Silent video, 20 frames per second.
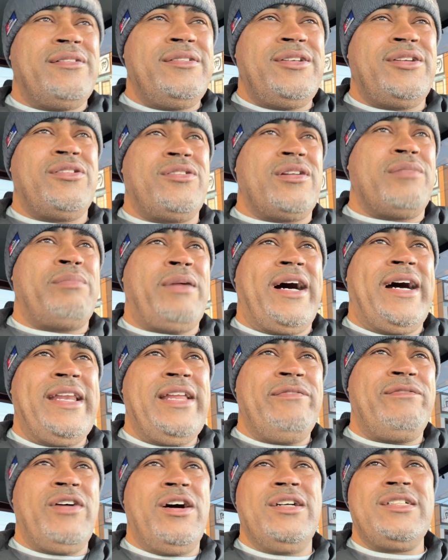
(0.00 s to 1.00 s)
you know, the
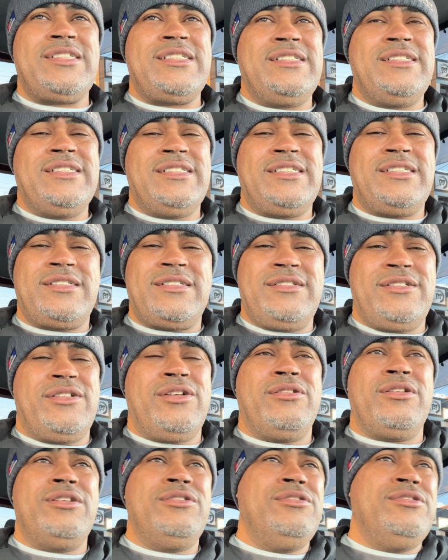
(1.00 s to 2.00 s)
body functions, you
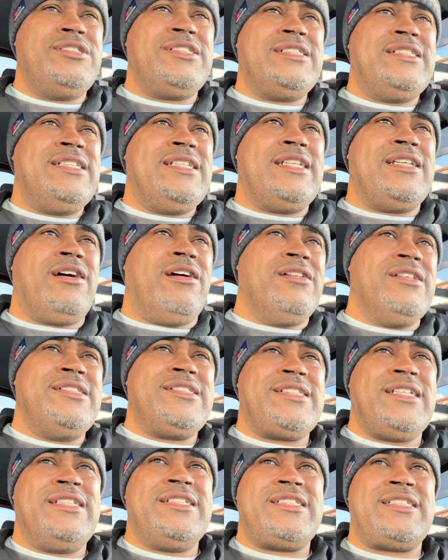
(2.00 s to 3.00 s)
know, losing and all
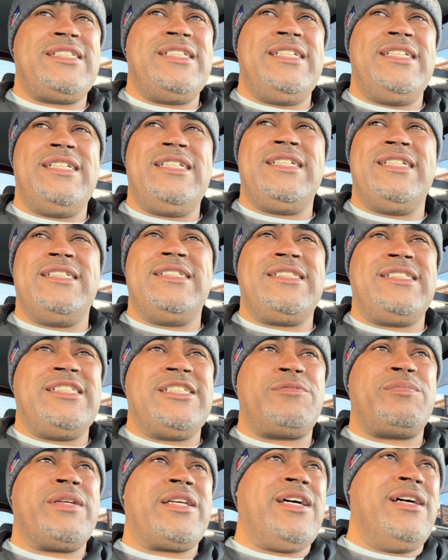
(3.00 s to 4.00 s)
this other shit, and it
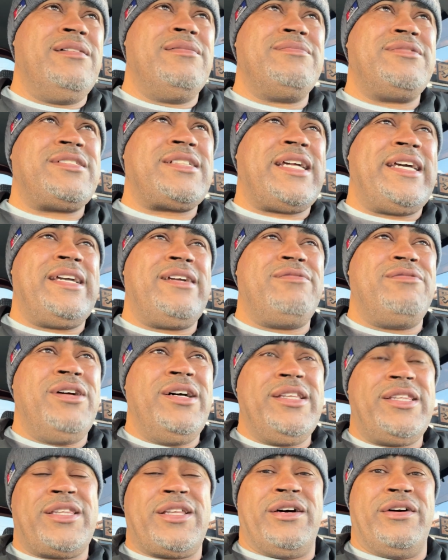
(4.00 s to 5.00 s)
just becomes like,
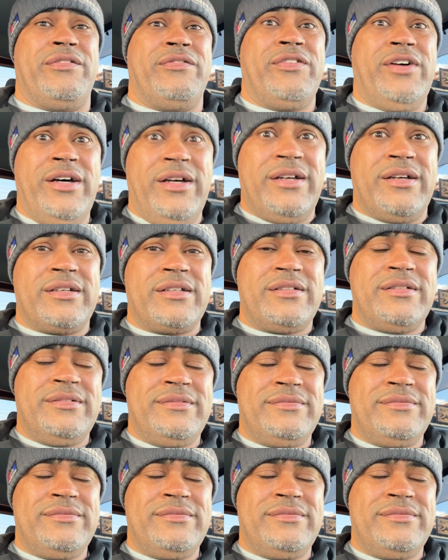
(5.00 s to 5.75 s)
what the fuck?